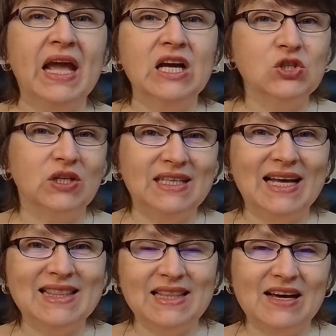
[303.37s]
So at
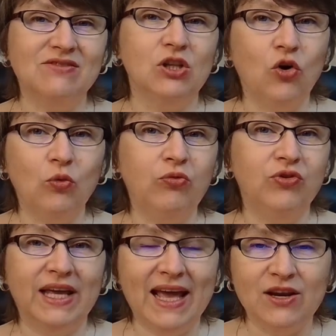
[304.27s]
that level,
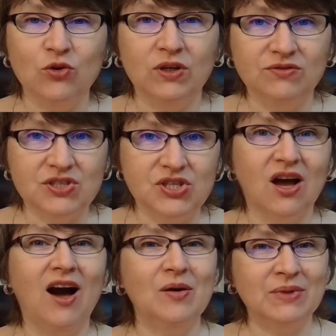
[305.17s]
hopefully anyone with a
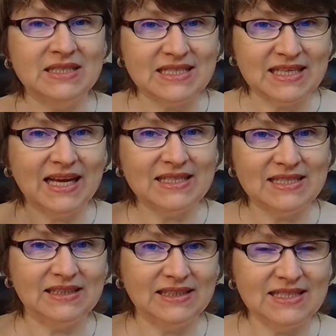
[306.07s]
common
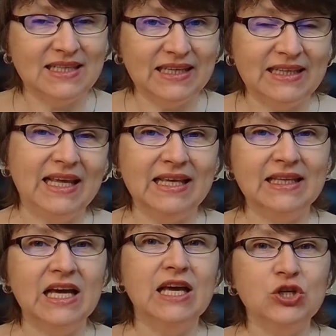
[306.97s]
sense listening in
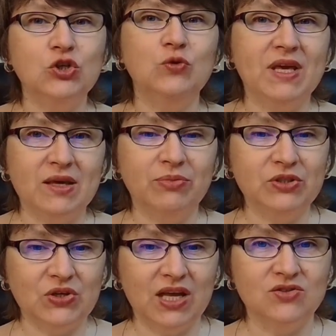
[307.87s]
should be able
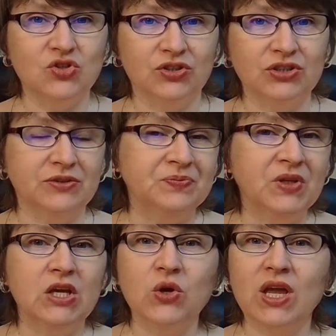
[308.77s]
to get started.
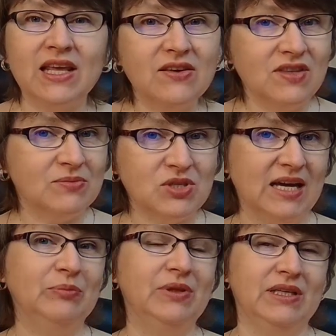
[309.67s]
You can give them
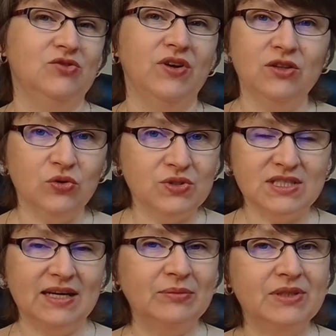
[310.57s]
templates, right? Those
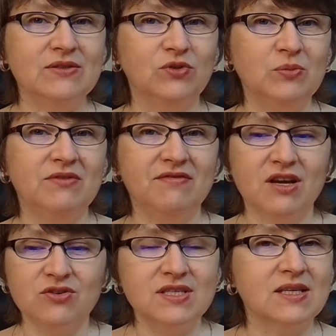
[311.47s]
templates will be
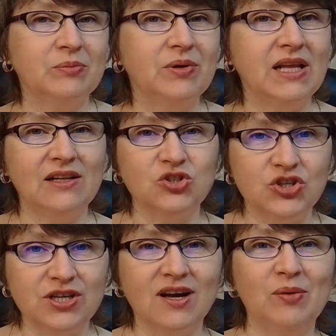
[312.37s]
very simple. I'll
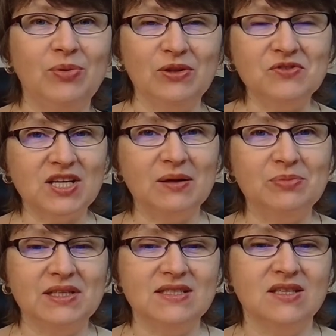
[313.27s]
share a couple of
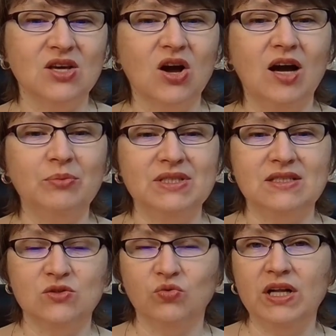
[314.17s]
templates in the comments
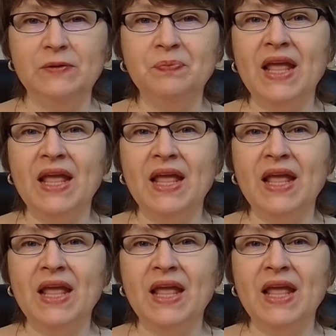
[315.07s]
as well.